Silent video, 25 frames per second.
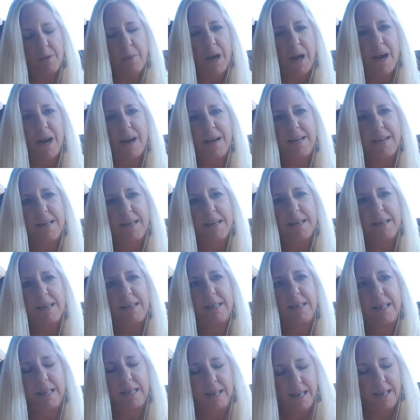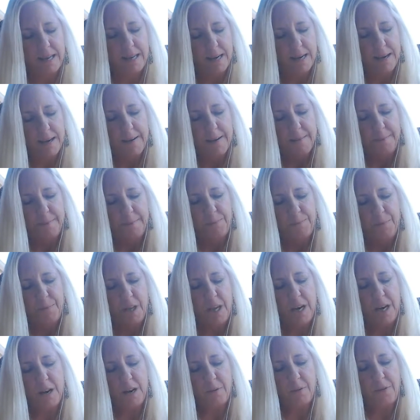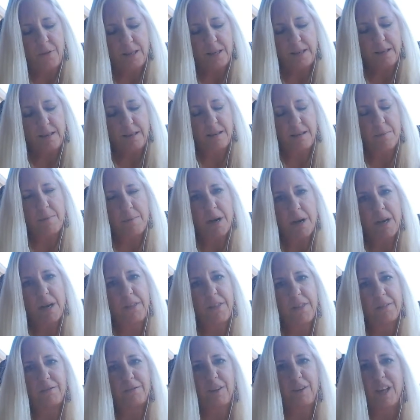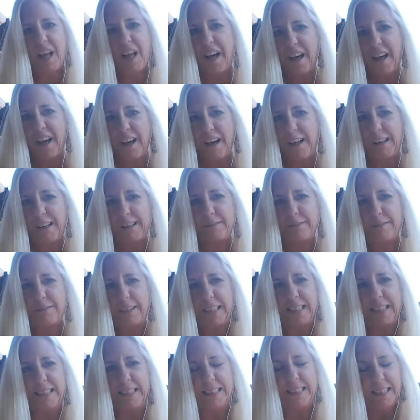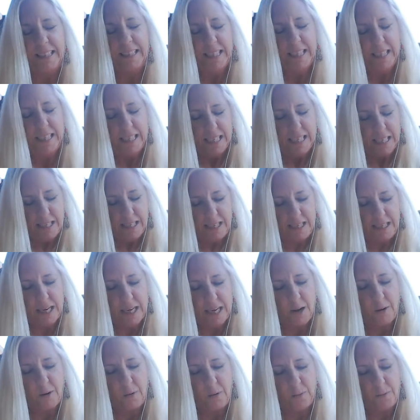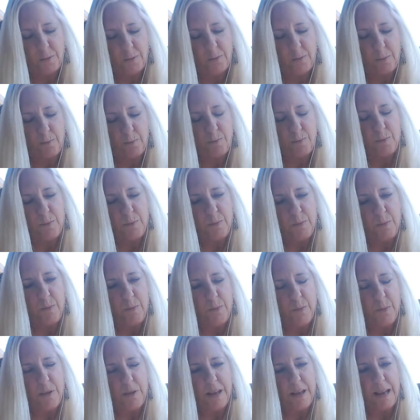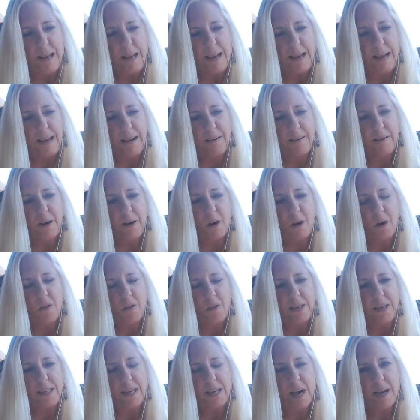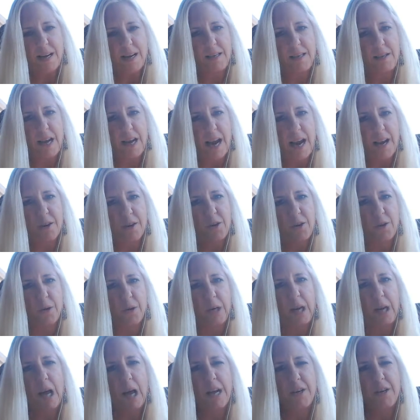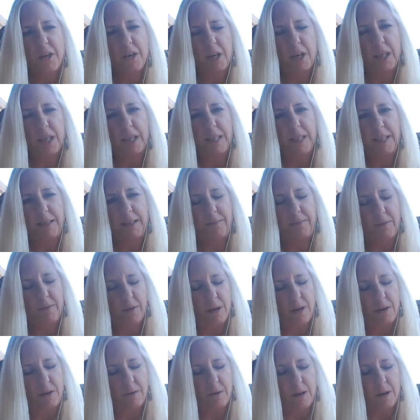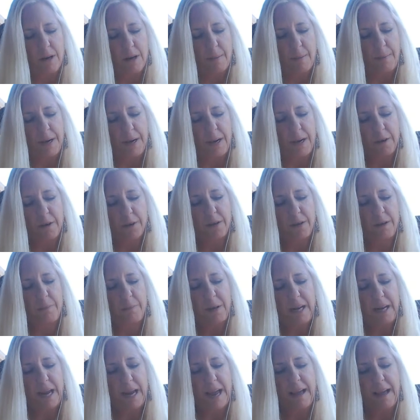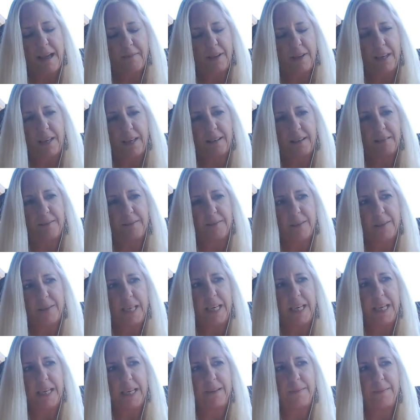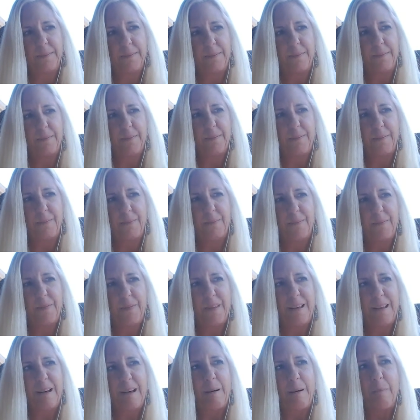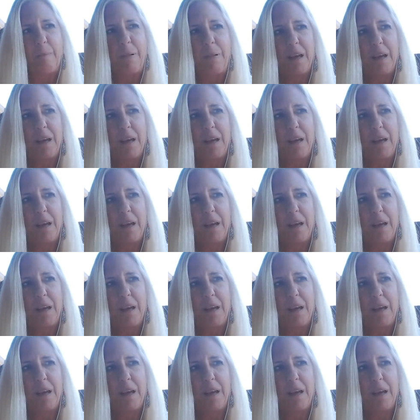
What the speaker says: is behind us, and this is a month of love, and so all the signs astrologically appear to be having a